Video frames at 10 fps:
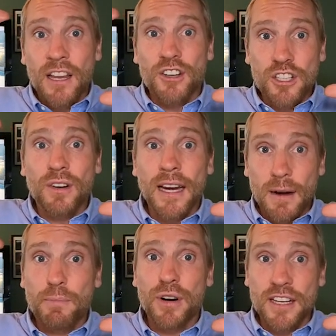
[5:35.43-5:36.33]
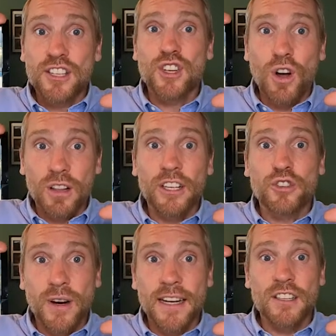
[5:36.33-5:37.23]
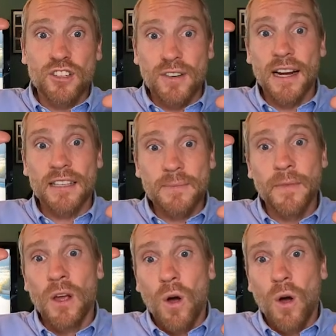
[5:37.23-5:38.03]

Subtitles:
you're still getting a pretty solid training stress.